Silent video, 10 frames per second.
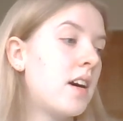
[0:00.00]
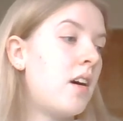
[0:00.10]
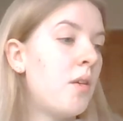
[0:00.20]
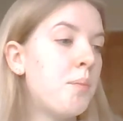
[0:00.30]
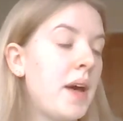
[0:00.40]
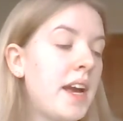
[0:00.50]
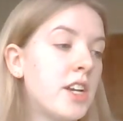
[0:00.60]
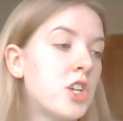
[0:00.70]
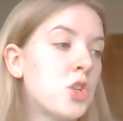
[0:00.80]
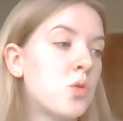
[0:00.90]
on
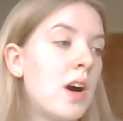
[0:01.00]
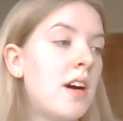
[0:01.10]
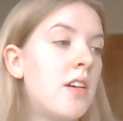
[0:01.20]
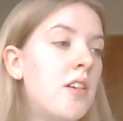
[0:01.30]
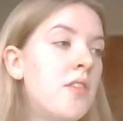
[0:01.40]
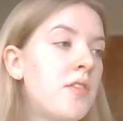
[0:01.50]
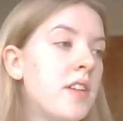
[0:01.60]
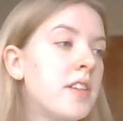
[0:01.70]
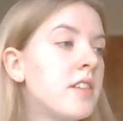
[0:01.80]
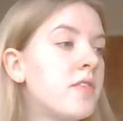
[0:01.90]
page 12,
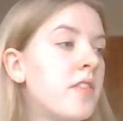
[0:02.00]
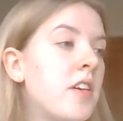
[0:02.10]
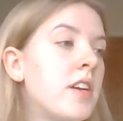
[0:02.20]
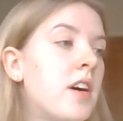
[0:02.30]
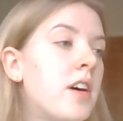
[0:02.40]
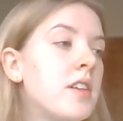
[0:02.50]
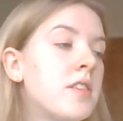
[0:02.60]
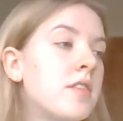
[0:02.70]
this is very nice.